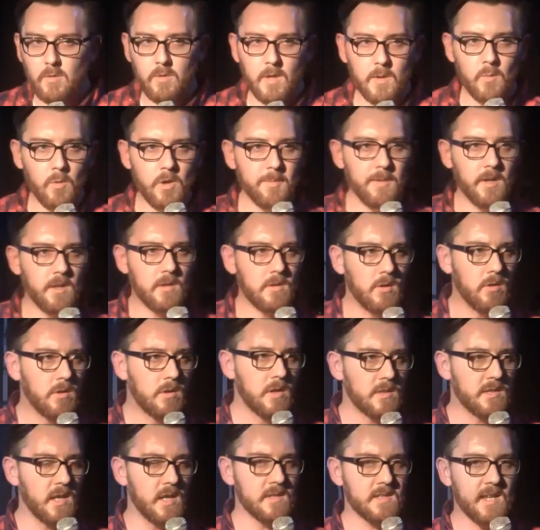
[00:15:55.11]
That would have been good
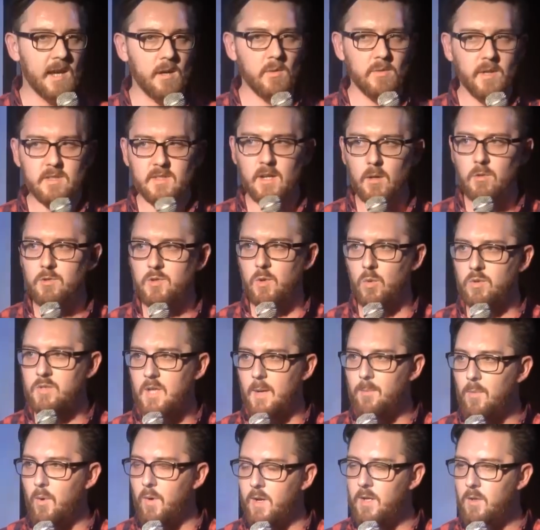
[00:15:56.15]
because that's how that's how Jose
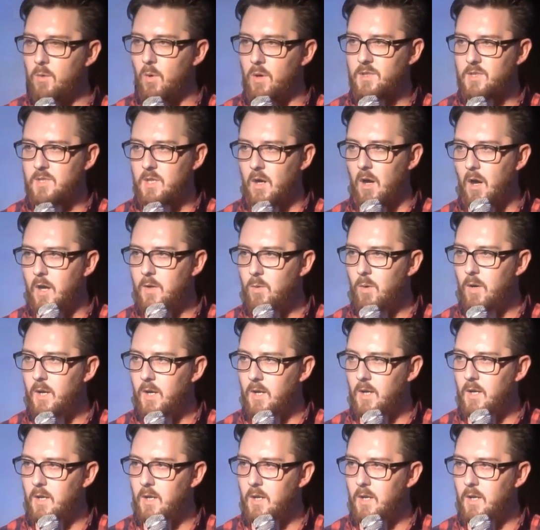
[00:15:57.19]
Mourinho got started, wasn't it?